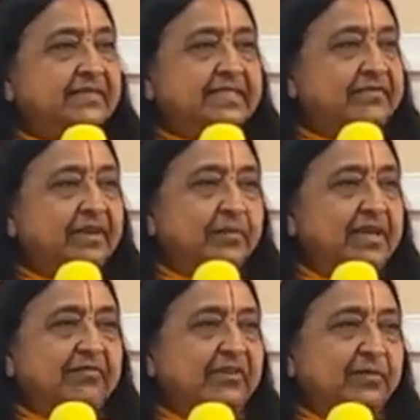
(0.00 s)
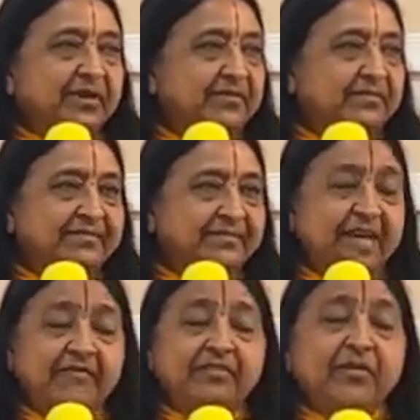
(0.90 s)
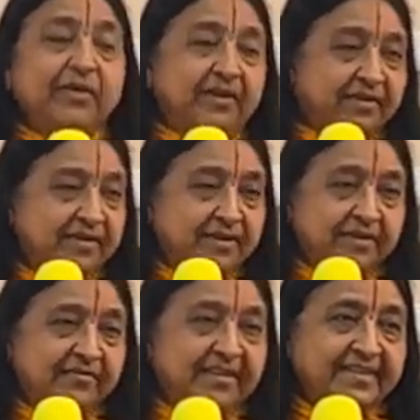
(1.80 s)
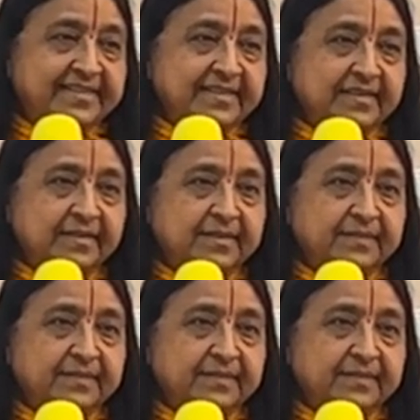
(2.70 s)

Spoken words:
It's available everywhere for us.